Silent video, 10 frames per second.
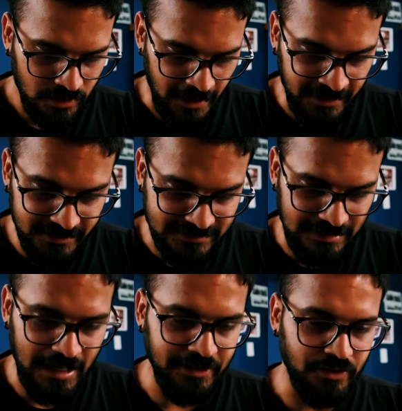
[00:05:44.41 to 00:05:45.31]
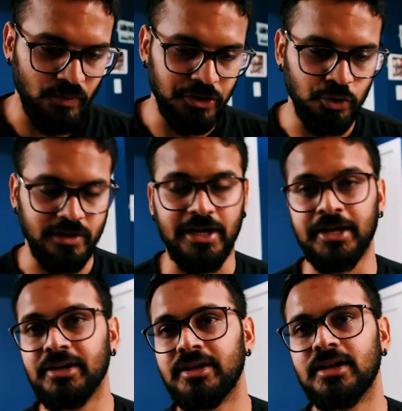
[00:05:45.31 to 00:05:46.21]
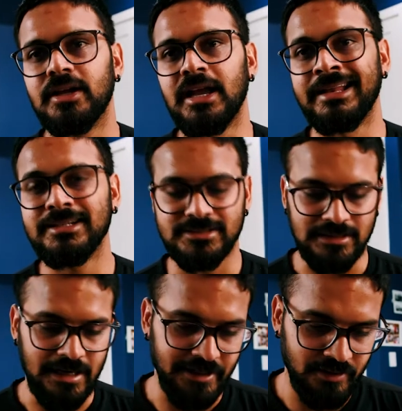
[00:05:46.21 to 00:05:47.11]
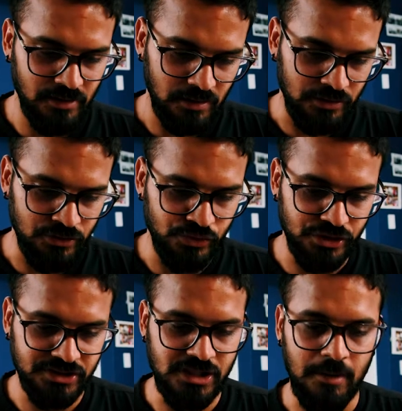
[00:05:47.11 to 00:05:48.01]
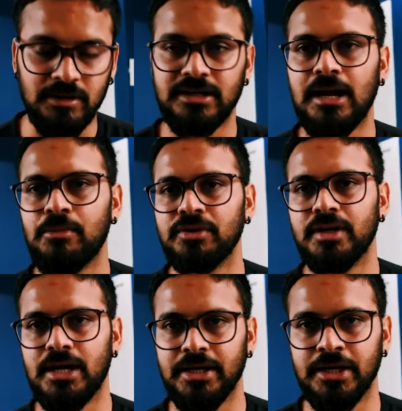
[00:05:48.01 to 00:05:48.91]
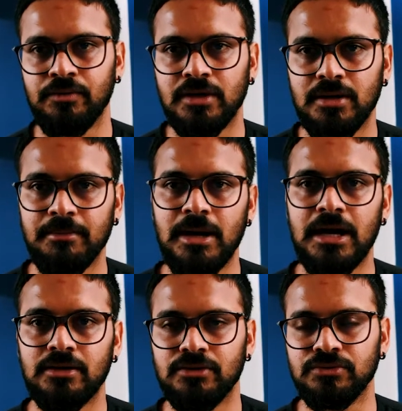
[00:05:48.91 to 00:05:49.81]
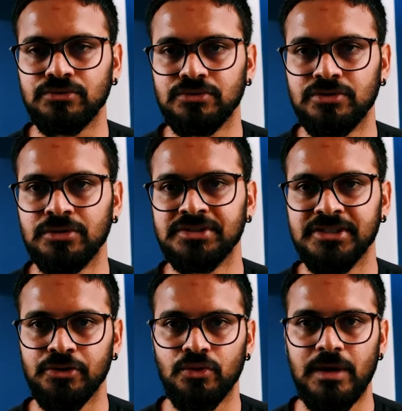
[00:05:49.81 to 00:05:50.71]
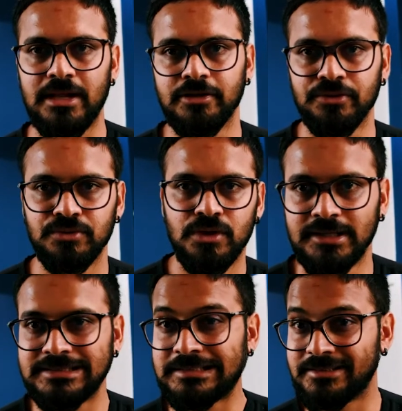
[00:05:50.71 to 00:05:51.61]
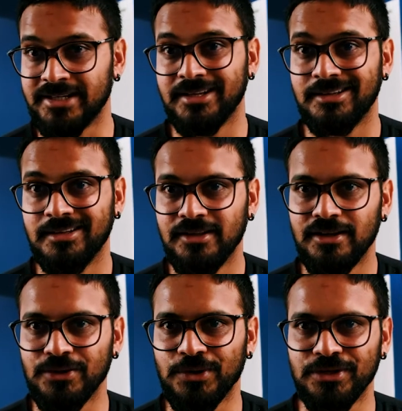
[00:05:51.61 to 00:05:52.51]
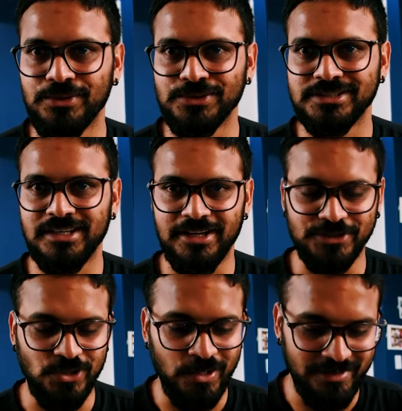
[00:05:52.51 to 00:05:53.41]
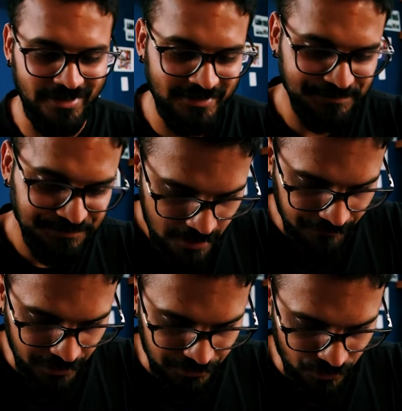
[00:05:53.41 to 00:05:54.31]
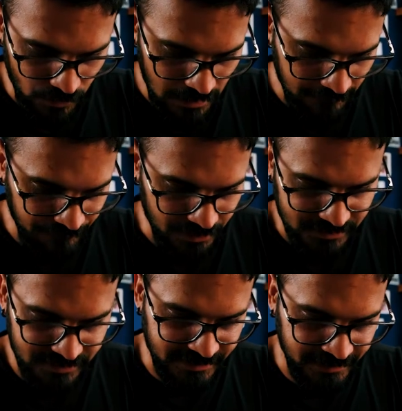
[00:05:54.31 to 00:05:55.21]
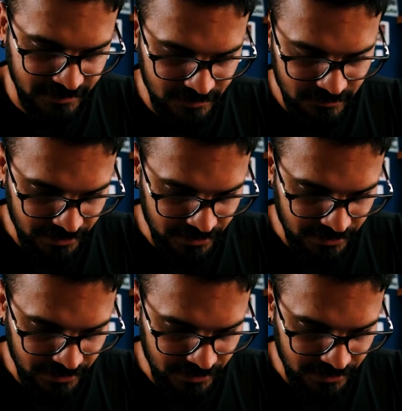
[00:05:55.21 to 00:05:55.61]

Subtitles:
Any slider, when you're editing any slider, you just double tap on that, it will come back to the 0 value. It's a trick, you can use it like a shortcut. Then you have this tint